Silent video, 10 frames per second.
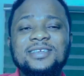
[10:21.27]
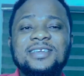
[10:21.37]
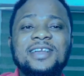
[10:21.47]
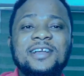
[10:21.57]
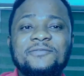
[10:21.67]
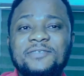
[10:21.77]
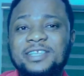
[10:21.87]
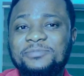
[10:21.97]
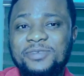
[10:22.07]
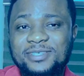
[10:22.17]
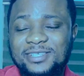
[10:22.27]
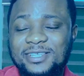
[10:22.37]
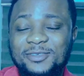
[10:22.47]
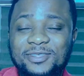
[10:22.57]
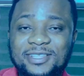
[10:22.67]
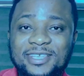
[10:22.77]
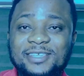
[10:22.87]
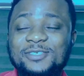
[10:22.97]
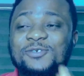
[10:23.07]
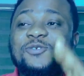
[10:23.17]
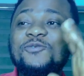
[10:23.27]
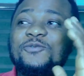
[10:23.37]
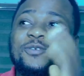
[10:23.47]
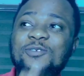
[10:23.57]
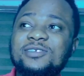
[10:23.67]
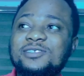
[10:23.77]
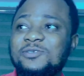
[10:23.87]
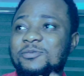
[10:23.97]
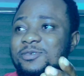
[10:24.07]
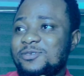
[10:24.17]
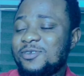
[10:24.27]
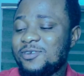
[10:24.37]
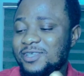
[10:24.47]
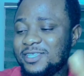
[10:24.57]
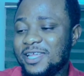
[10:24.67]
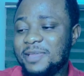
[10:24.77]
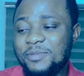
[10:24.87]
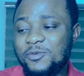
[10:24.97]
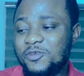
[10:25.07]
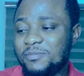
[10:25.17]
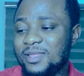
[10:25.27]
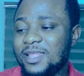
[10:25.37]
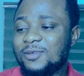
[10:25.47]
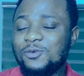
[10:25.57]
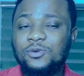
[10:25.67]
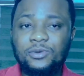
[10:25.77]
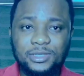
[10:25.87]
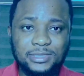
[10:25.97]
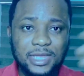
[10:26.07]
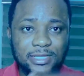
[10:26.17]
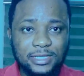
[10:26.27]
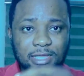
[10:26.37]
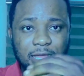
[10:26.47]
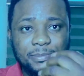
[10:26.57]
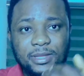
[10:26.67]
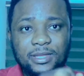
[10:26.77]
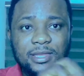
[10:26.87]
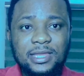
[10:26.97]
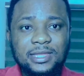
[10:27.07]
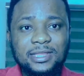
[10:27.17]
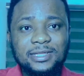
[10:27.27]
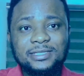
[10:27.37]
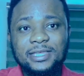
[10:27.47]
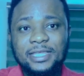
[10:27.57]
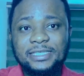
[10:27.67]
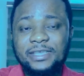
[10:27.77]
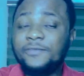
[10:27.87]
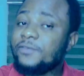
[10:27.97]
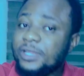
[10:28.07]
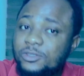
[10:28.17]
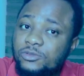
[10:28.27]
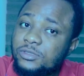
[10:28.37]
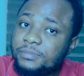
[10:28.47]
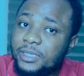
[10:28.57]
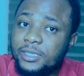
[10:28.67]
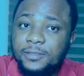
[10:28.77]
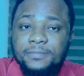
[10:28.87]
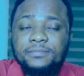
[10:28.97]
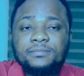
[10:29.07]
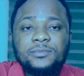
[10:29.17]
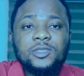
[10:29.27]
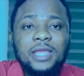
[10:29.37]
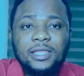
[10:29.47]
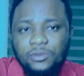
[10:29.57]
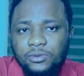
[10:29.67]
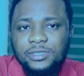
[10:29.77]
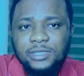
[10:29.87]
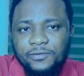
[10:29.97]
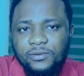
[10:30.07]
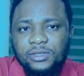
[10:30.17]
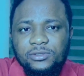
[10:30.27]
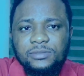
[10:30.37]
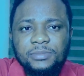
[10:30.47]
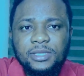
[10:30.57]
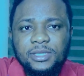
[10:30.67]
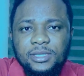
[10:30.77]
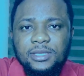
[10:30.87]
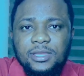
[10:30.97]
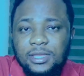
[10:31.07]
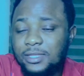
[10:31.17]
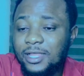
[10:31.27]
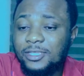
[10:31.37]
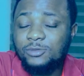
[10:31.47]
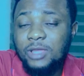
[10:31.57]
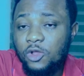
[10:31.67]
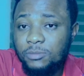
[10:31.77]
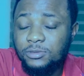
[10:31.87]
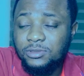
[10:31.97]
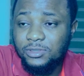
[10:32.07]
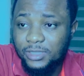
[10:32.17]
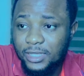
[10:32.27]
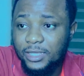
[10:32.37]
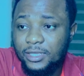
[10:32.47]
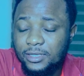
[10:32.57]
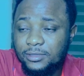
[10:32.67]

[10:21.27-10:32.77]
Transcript: Our vice president the other day, his own focus is on cryptocurrency. I hear people will be like, oh, it's handicap that he's afraid to speak. I know he's afraid to speak. That is why up to today,